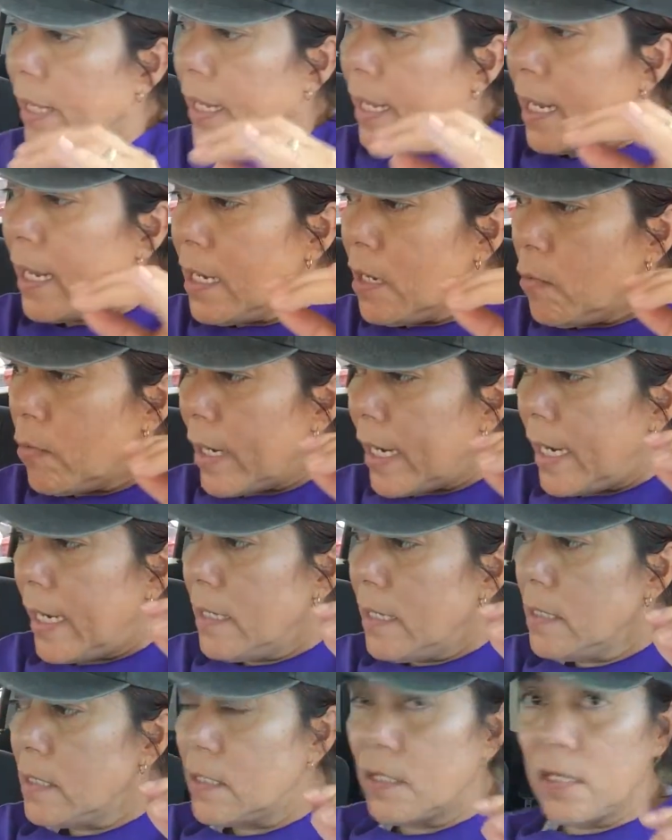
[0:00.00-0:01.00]

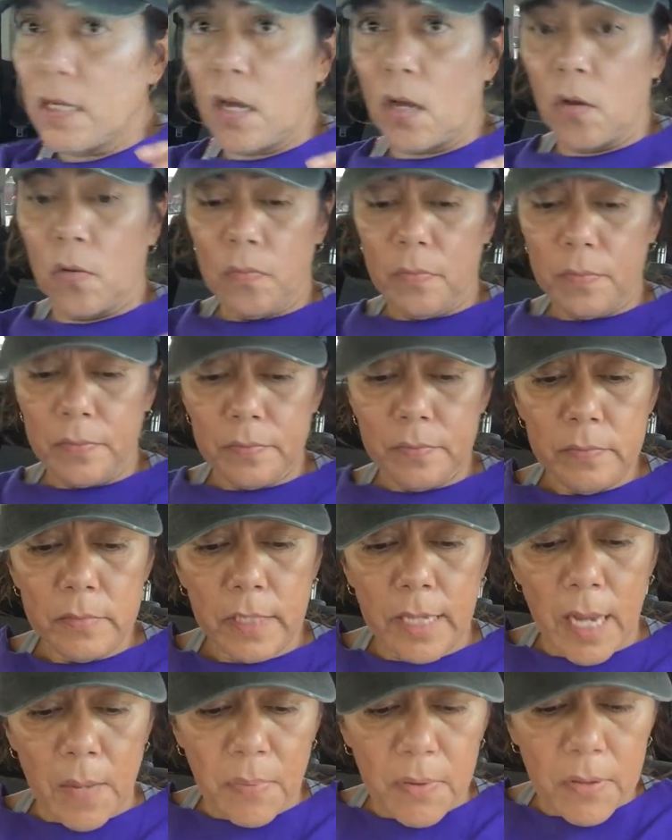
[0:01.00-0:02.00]
Anyway, so
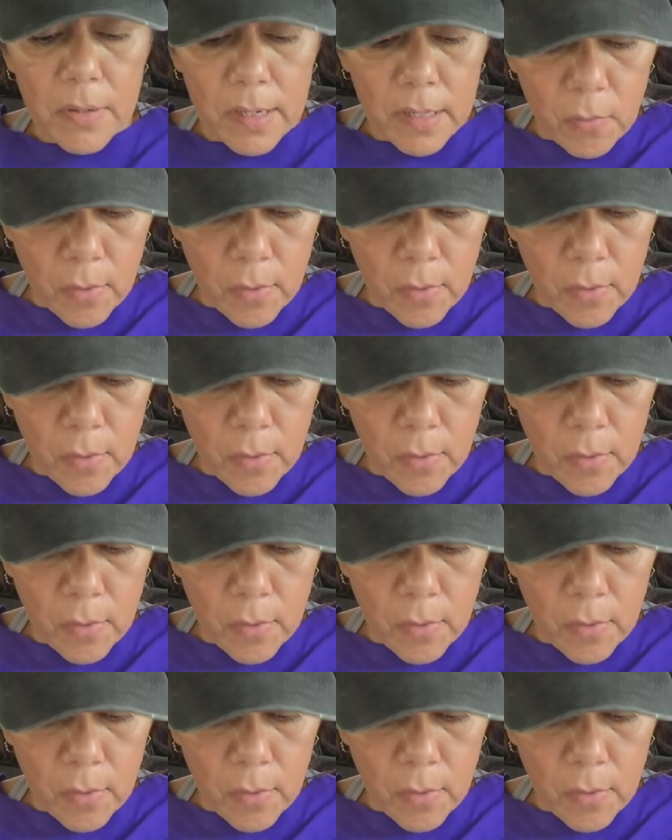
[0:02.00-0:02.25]
kept looking